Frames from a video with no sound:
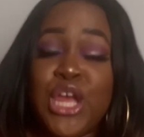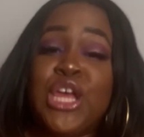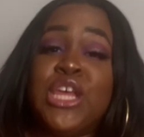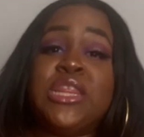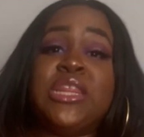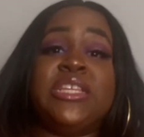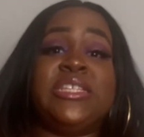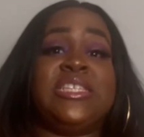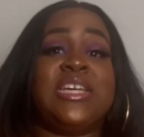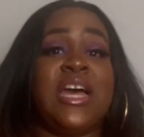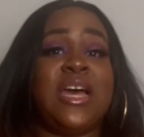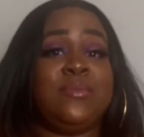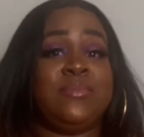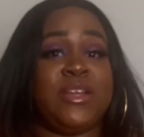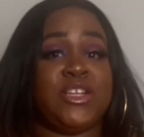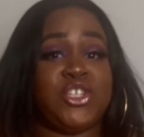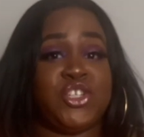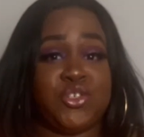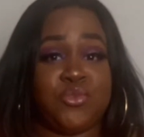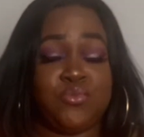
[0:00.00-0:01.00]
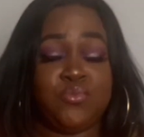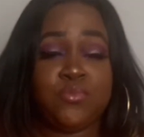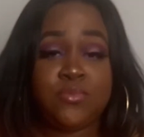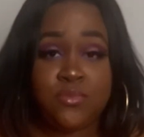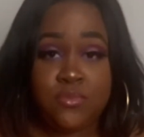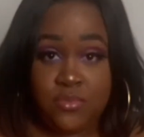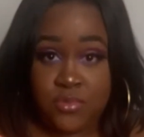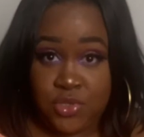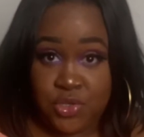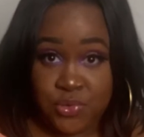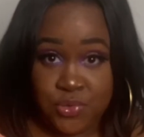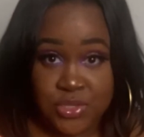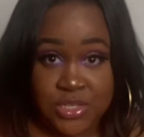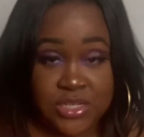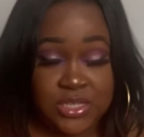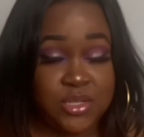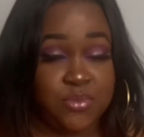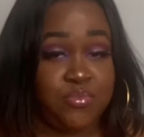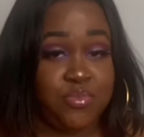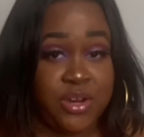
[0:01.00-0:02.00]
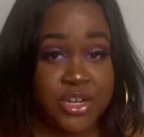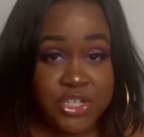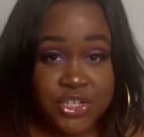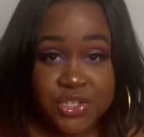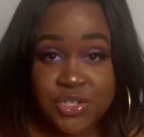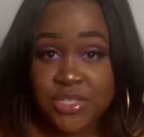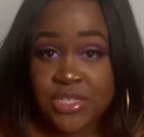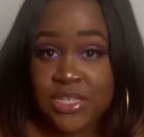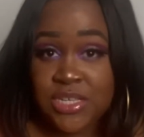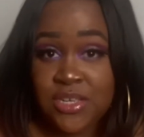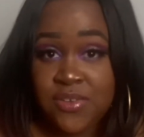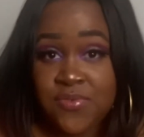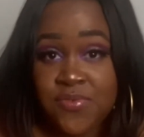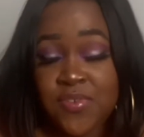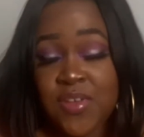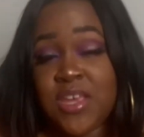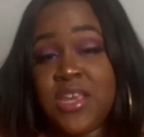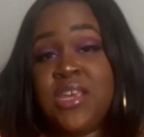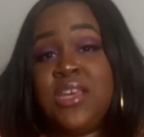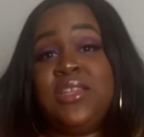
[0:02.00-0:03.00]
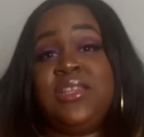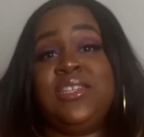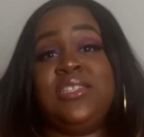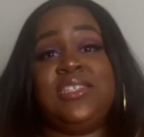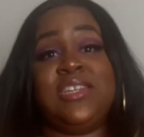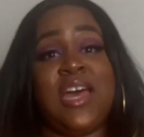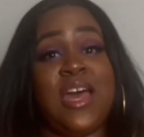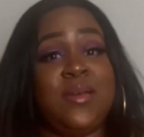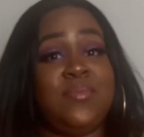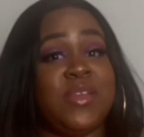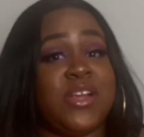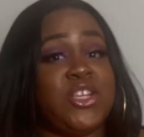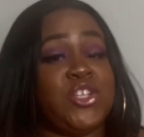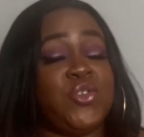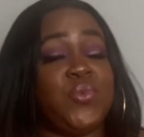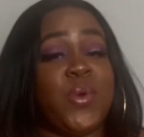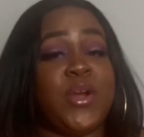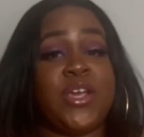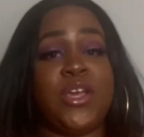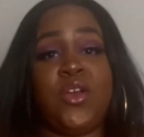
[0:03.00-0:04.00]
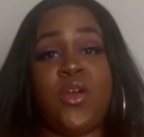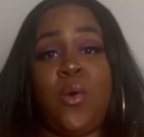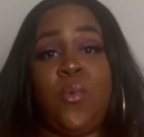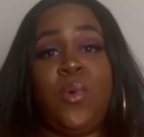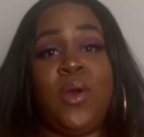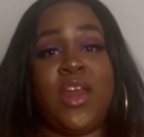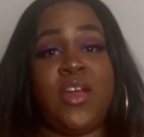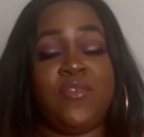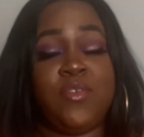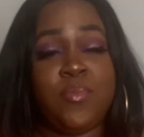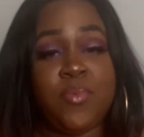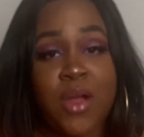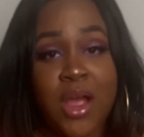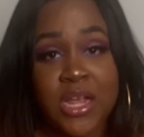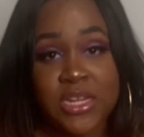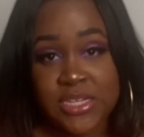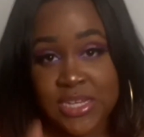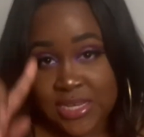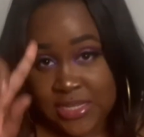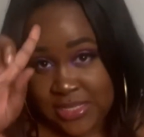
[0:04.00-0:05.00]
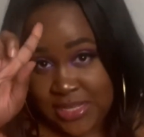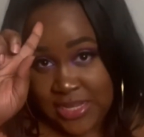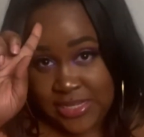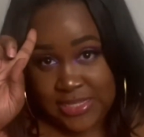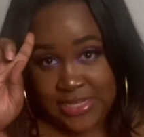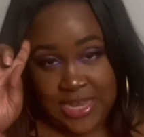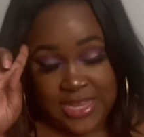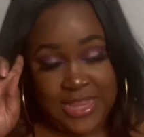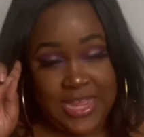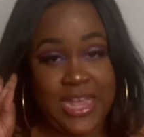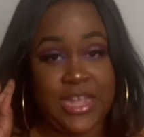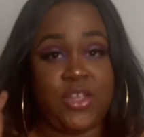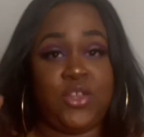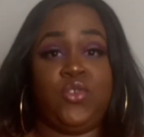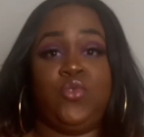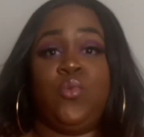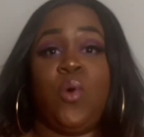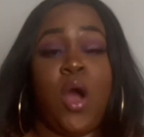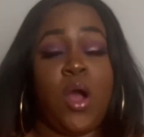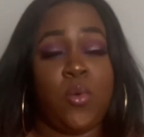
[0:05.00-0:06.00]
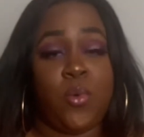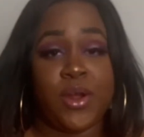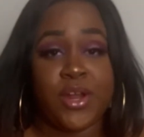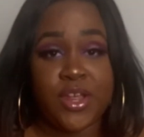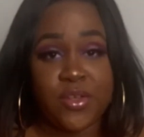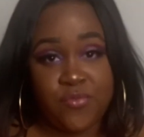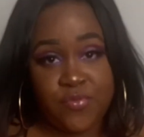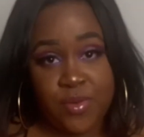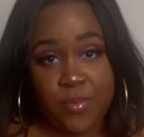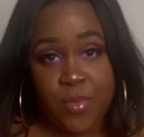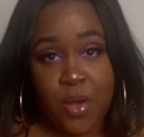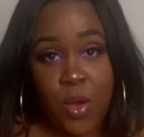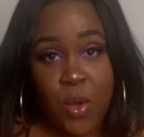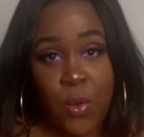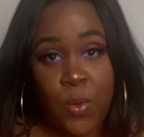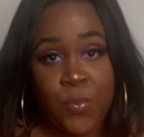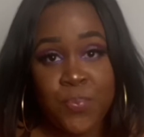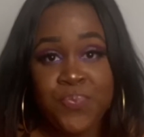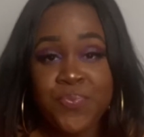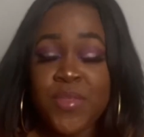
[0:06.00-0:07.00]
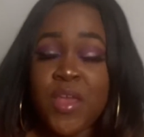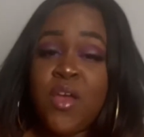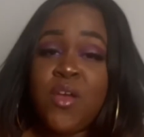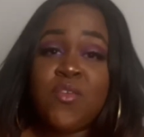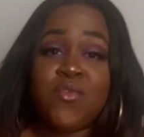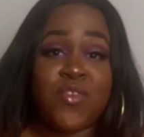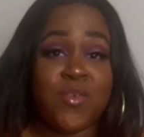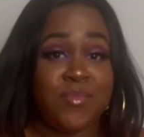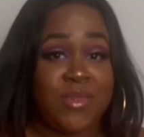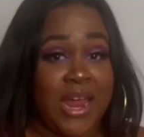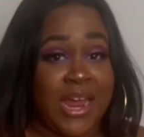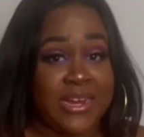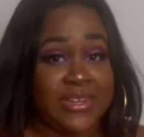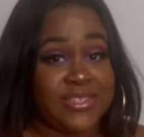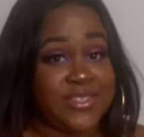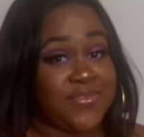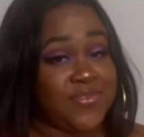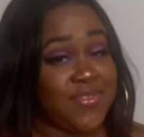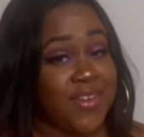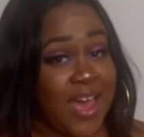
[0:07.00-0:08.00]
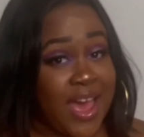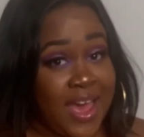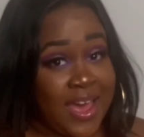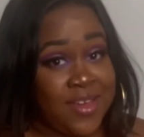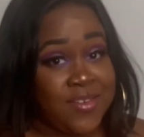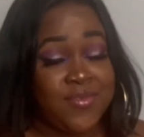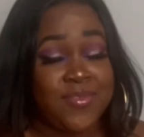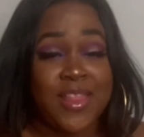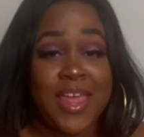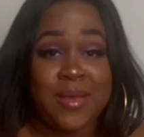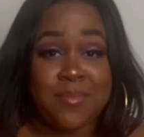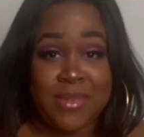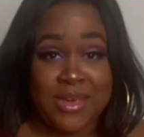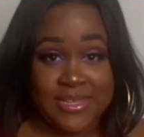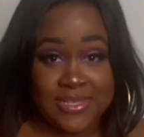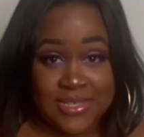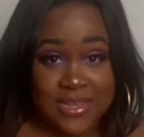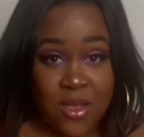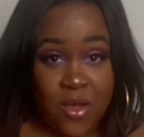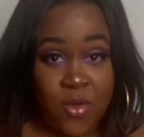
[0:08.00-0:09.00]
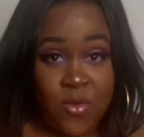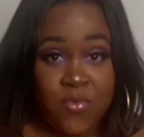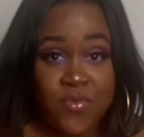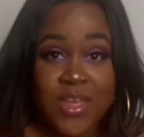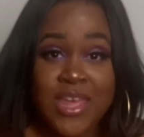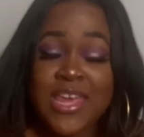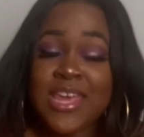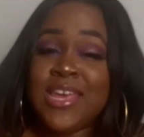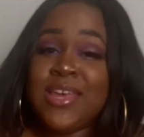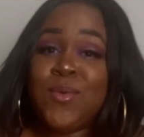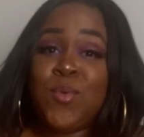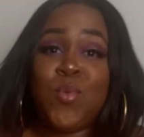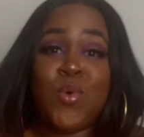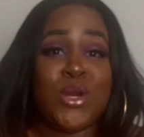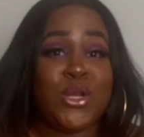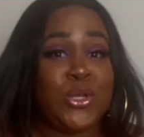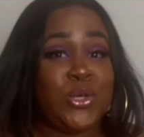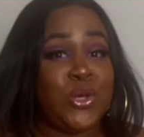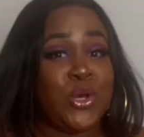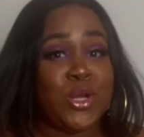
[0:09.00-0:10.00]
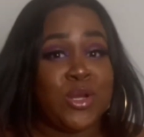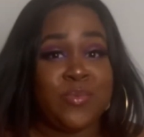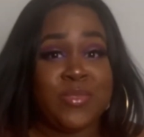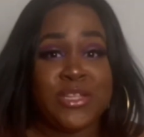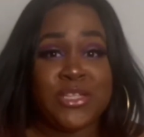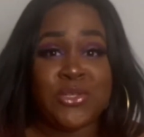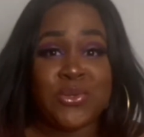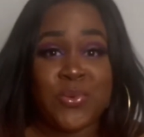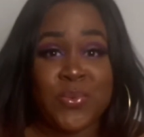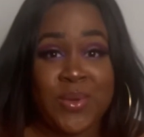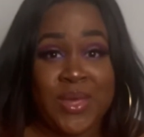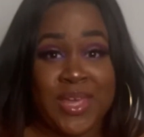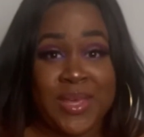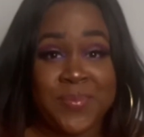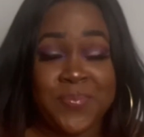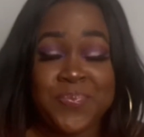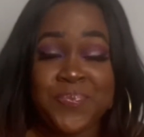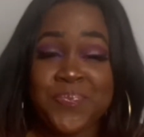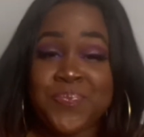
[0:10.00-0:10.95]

the time that you're using to brush your teeth, the time that you're working on whatever projects. Let's say that you are working from home from 9 to 5, like myself. What are you going to be doing